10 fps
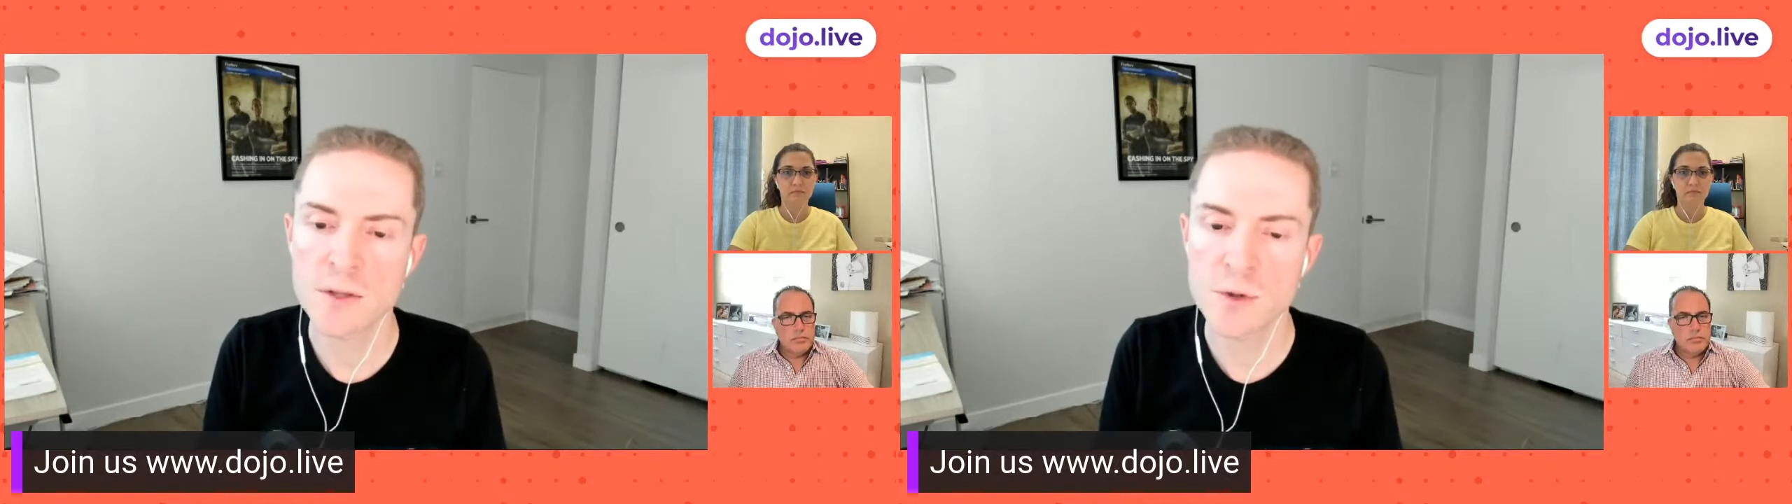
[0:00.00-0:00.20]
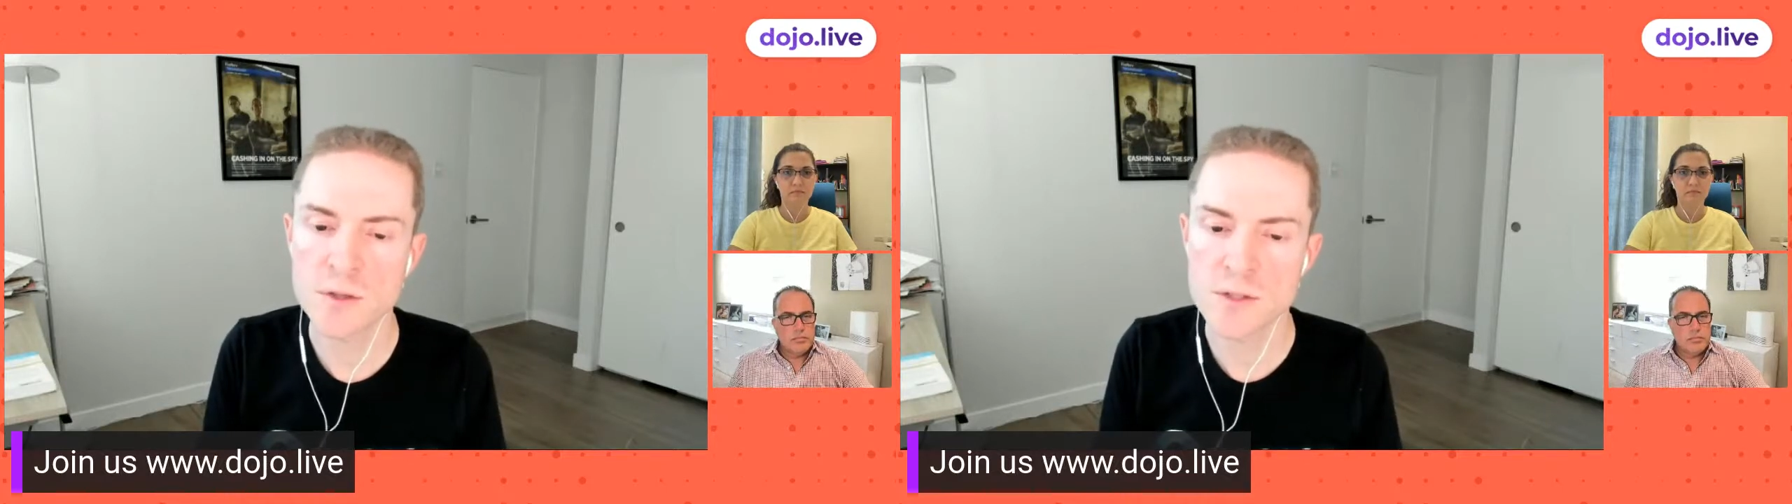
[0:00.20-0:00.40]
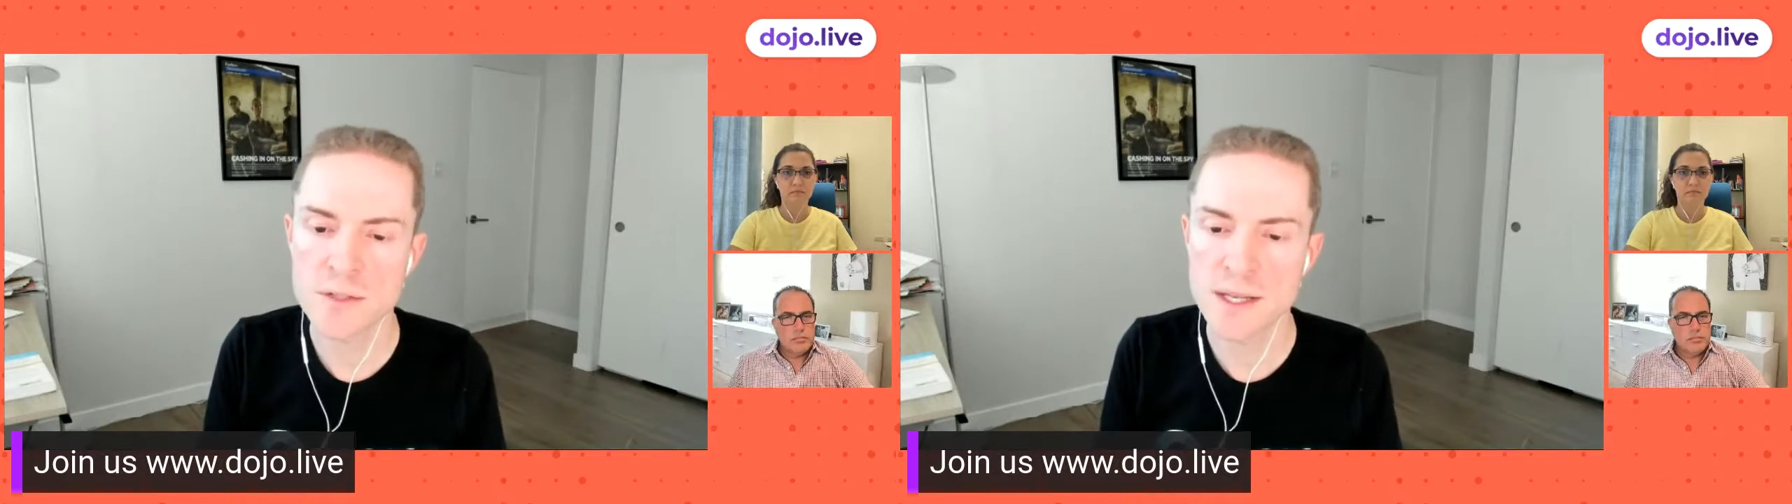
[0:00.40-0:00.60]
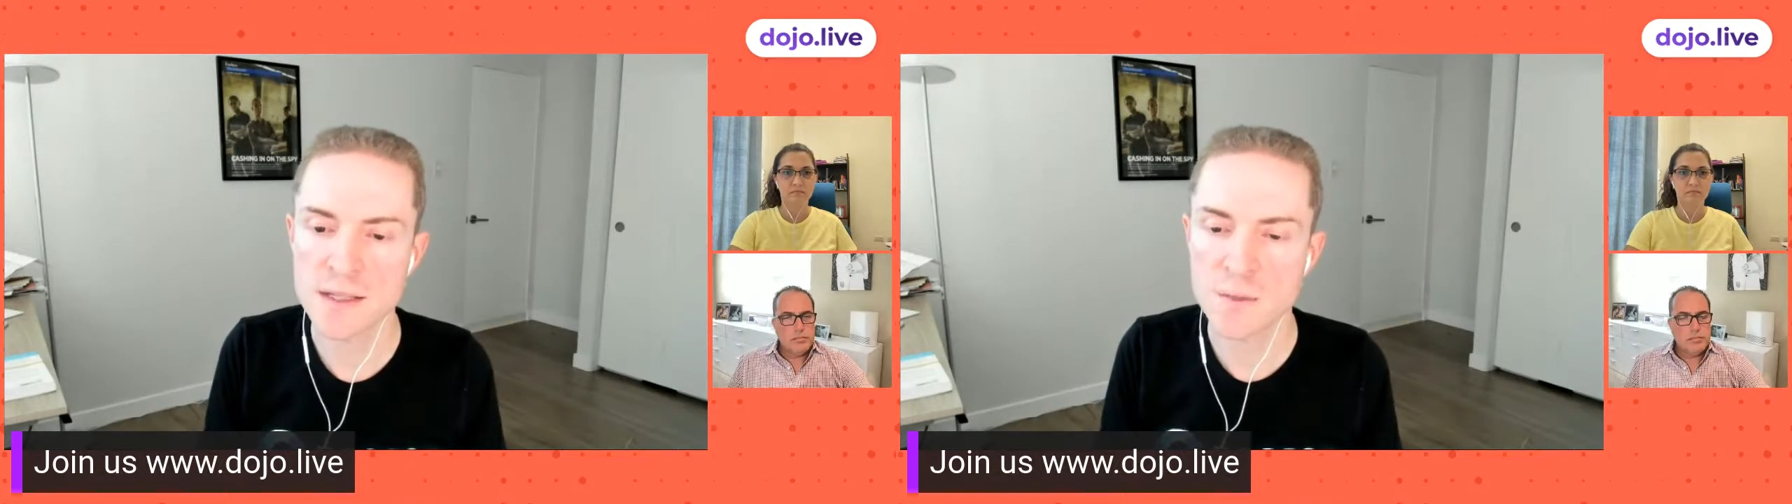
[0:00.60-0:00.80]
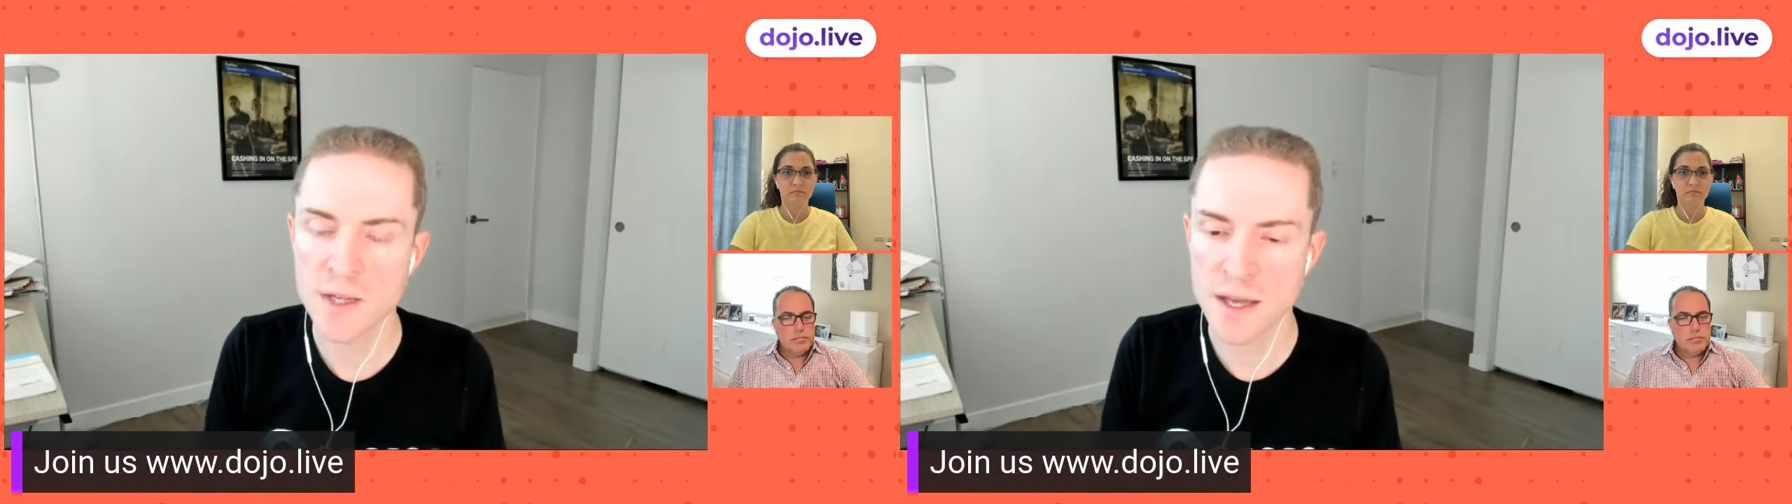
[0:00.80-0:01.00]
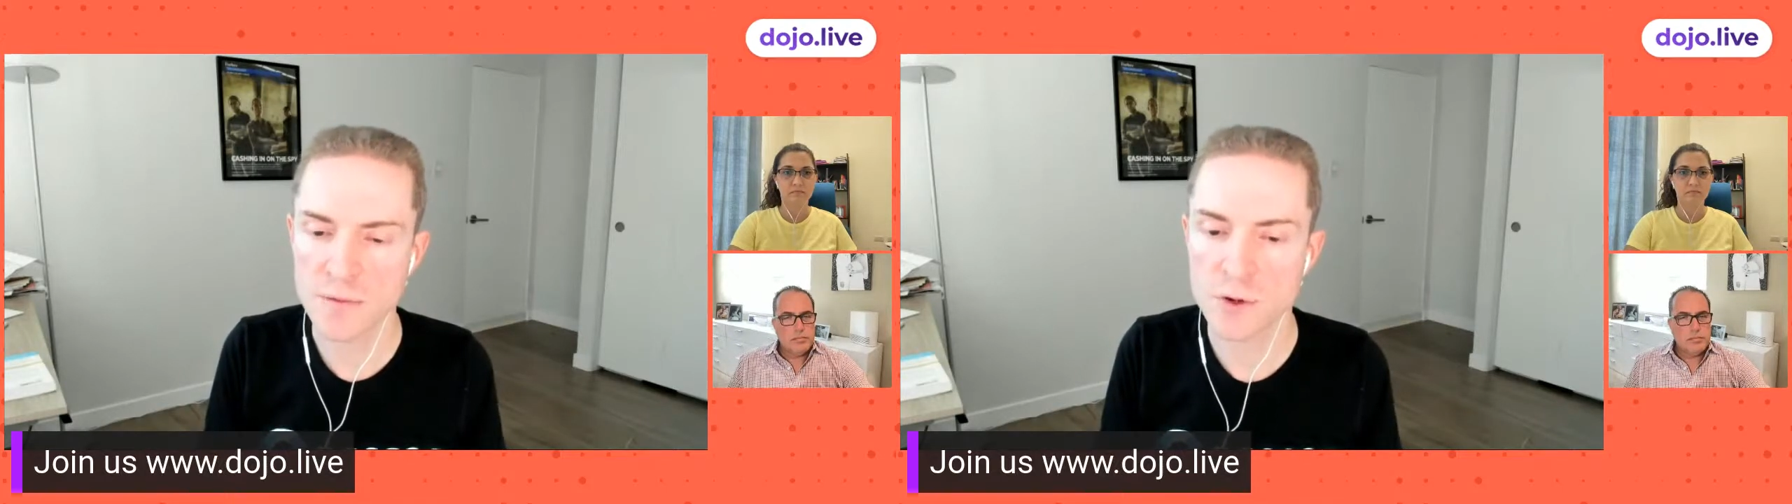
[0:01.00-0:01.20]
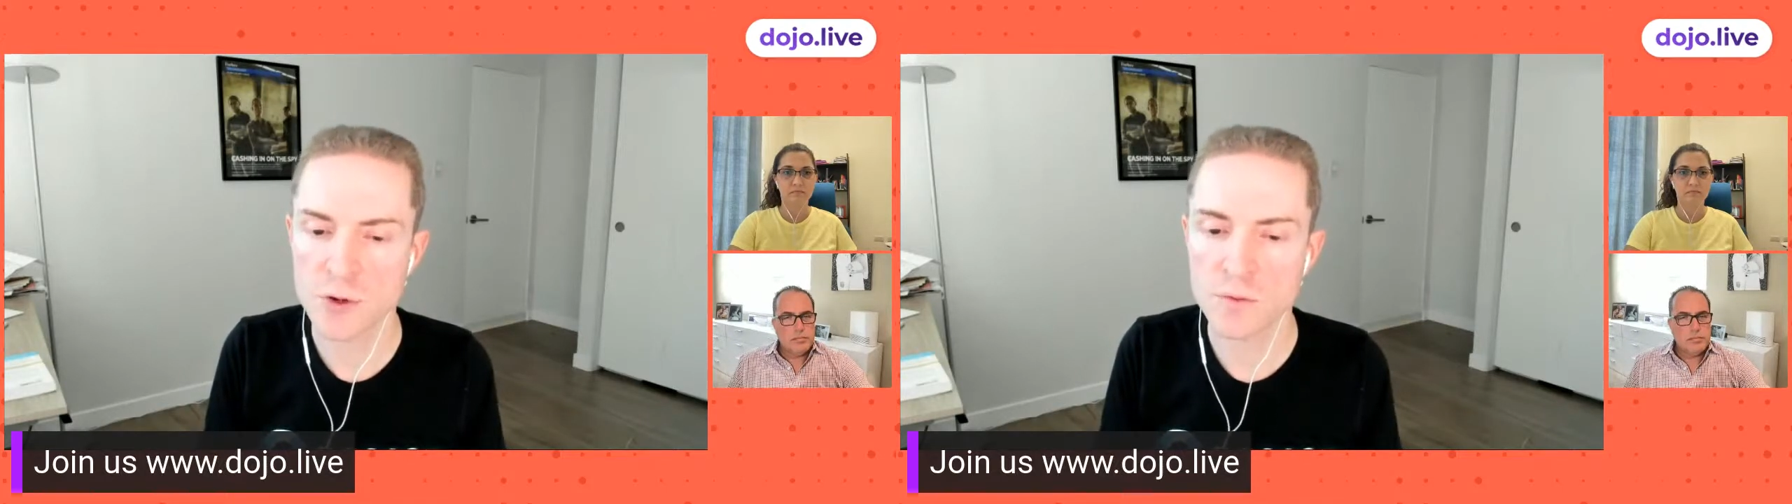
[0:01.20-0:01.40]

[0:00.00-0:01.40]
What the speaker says: understand the behavior of